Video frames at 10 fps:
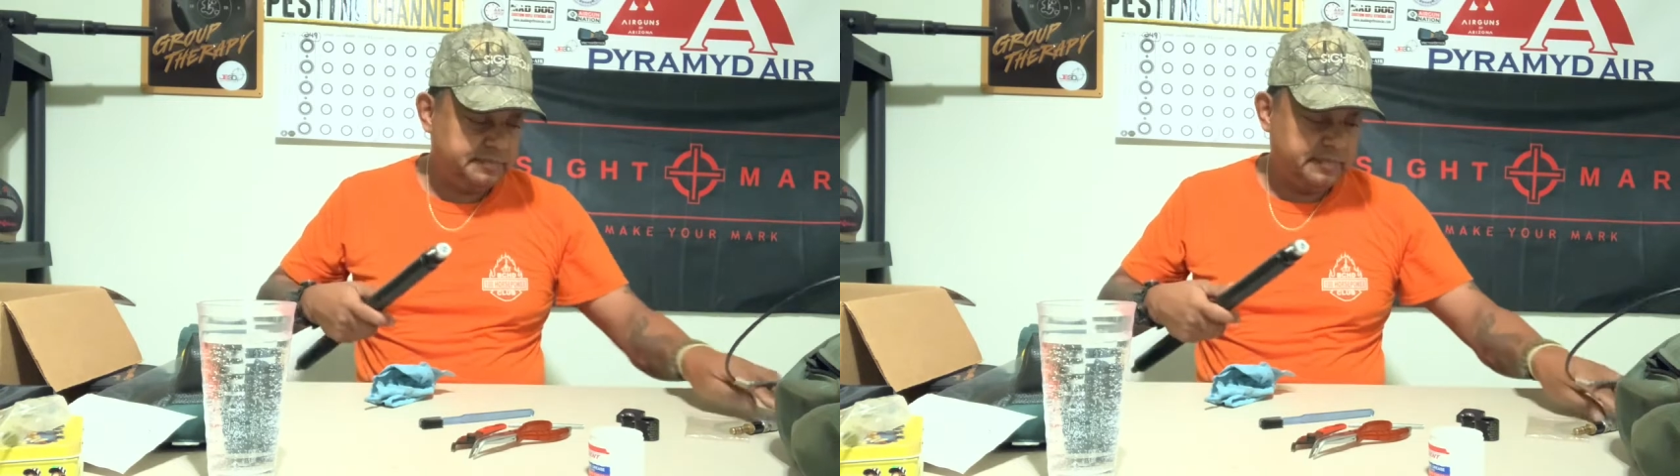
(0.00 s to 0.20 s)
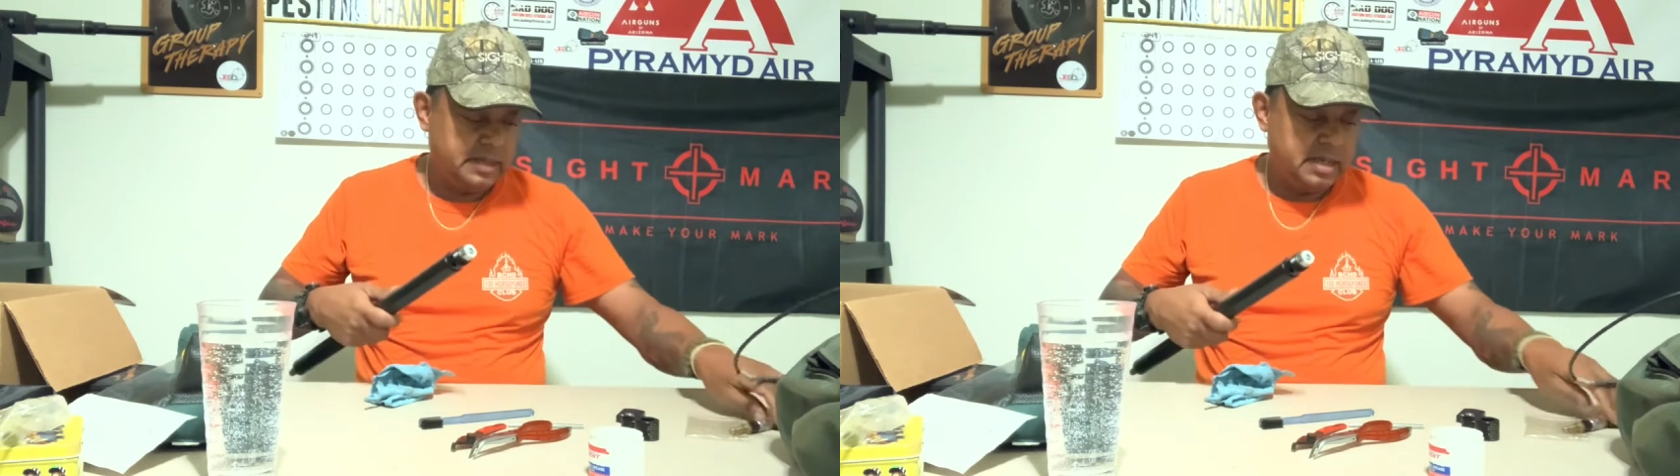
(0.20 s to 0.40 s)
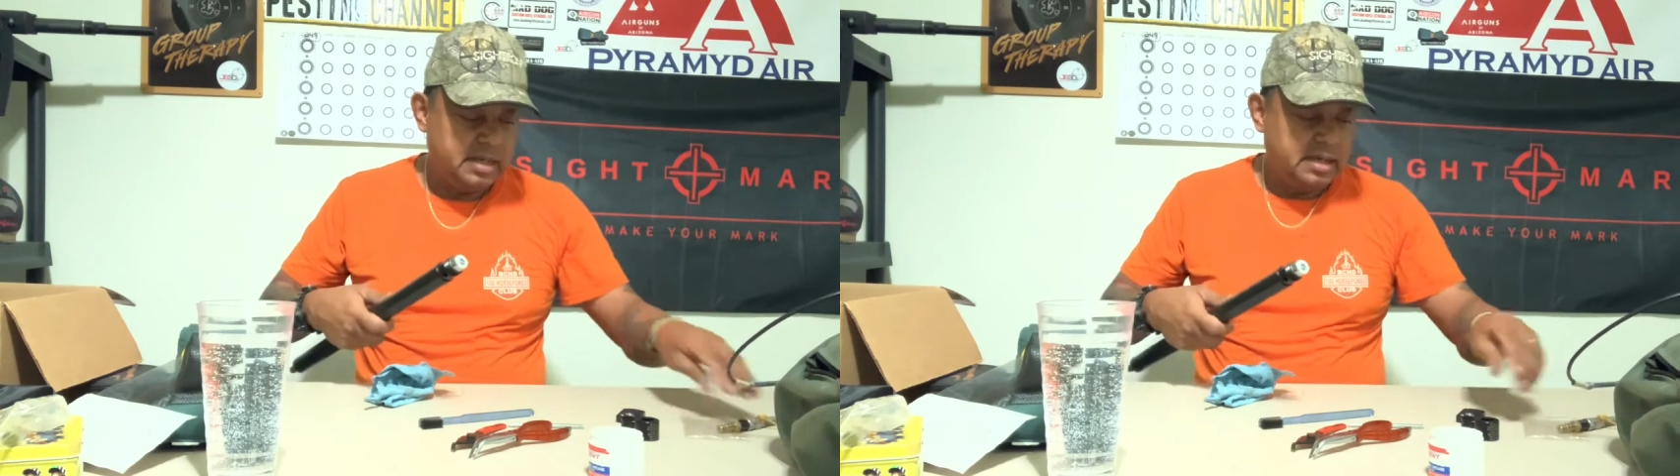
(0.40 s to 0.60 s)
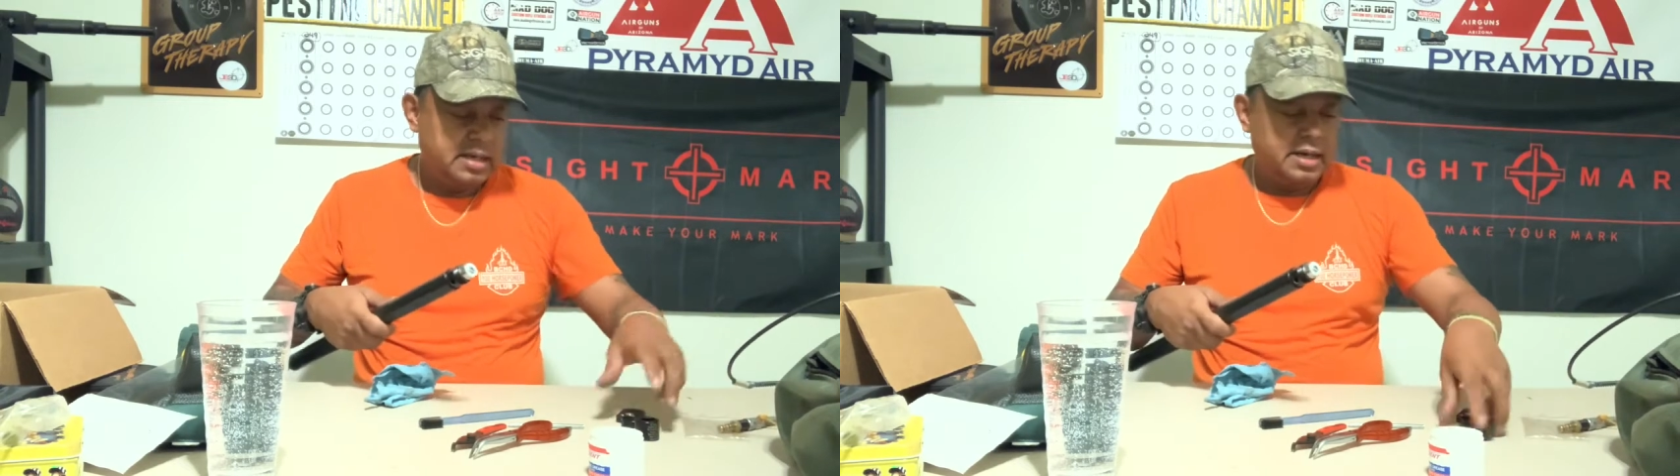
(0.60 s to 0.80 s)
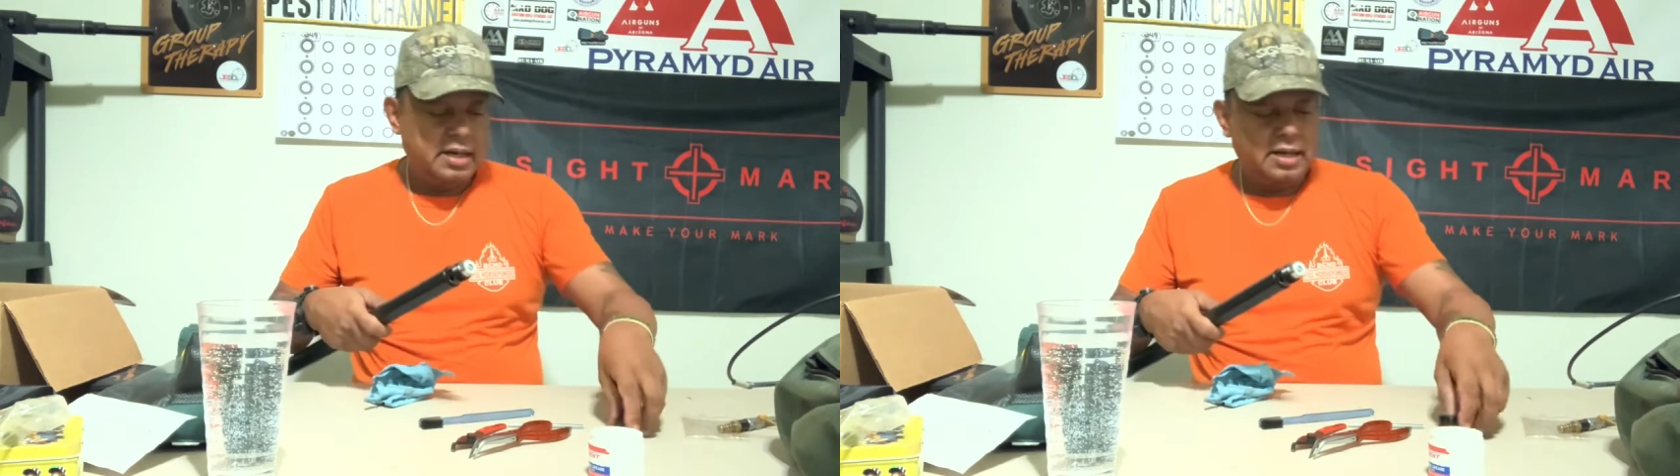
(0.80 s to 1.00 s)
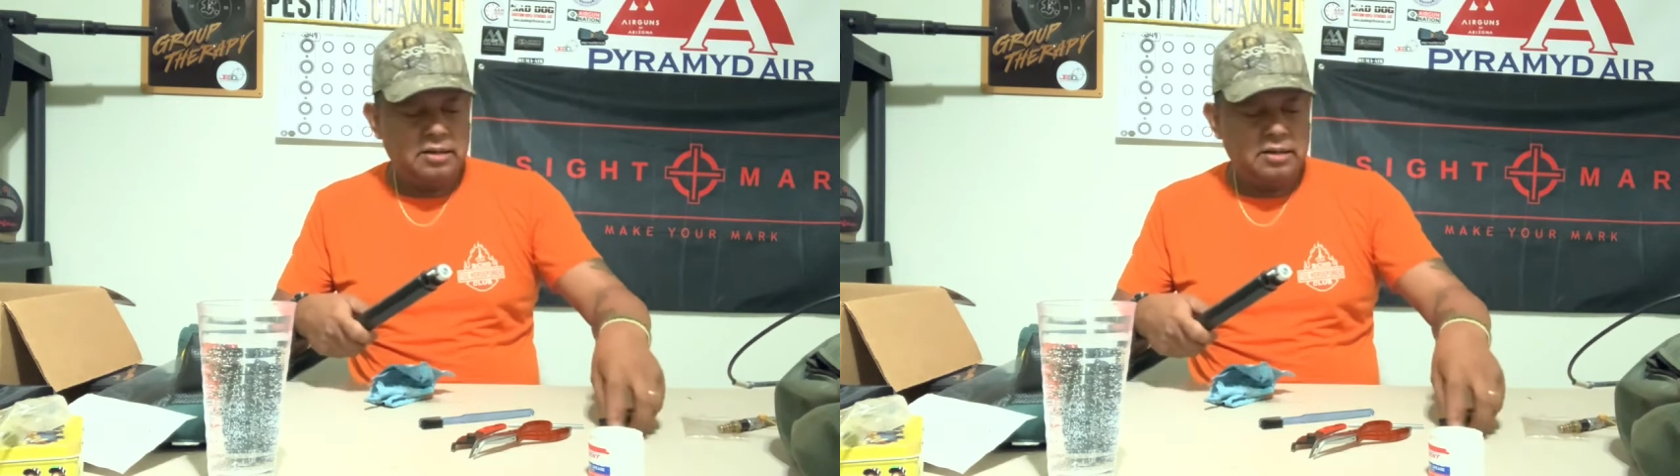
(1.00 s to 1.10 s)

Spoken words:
I